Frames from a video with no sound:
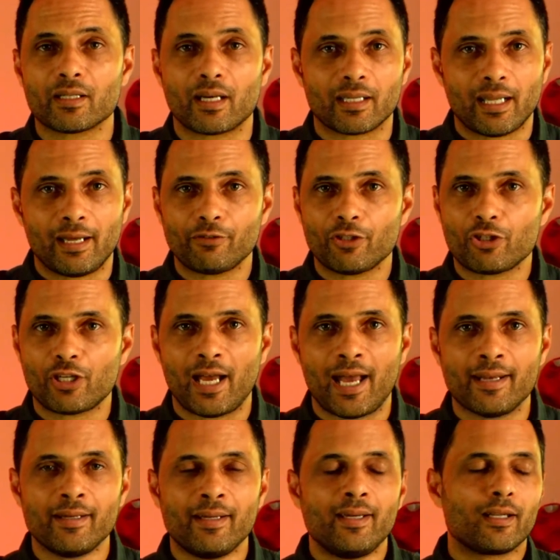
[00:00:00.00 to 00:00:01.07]
I'd love to chat.
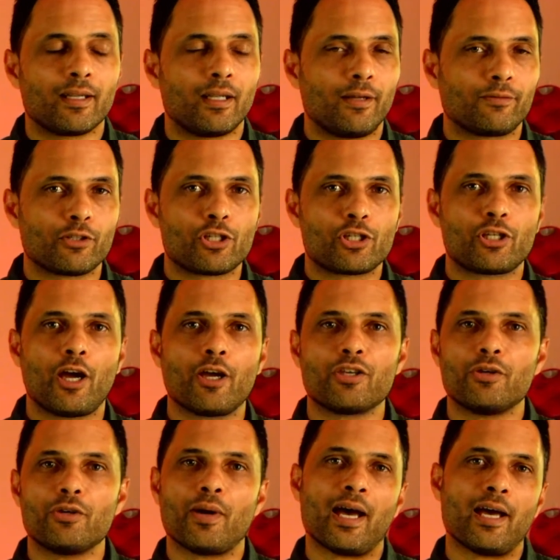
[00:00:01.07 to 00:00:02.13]
I'd love to show
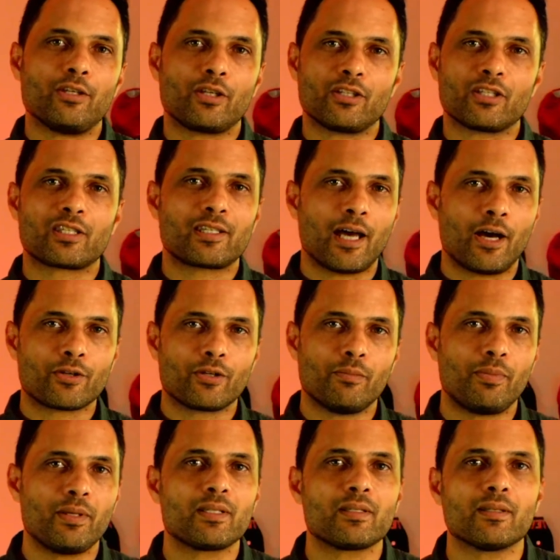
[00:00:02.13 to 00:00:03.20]
you how you can scale your
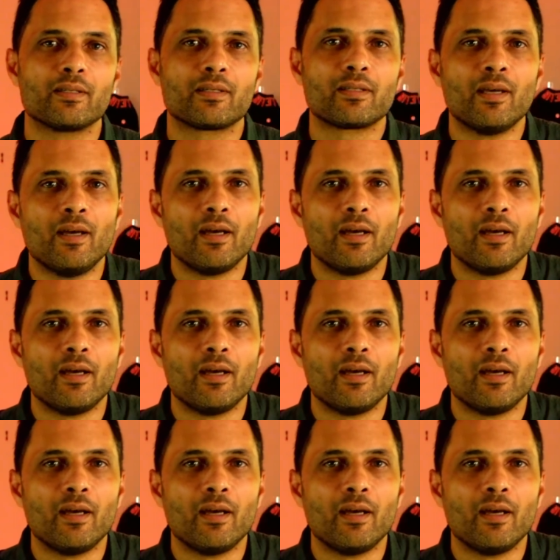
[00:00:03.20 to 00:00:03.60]
business